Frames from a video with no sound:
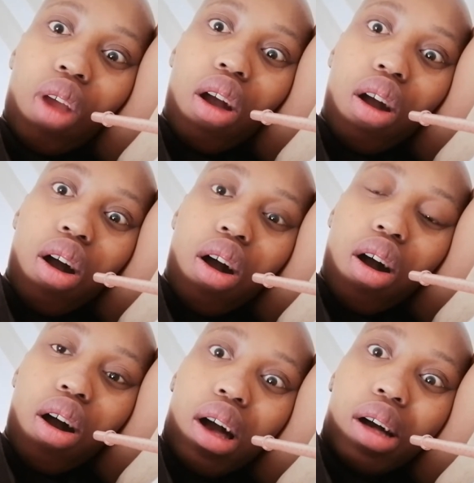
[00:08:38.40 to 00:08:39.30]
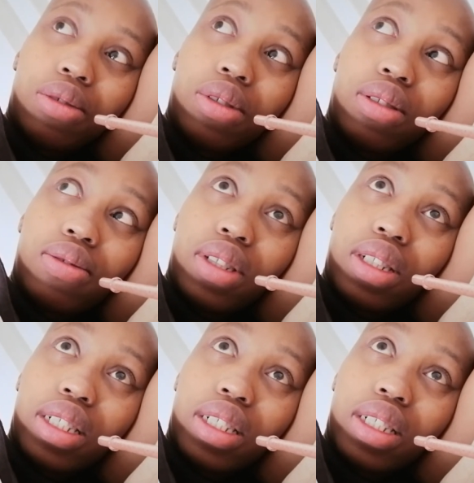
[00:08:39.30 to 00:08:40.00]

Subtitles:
I always feel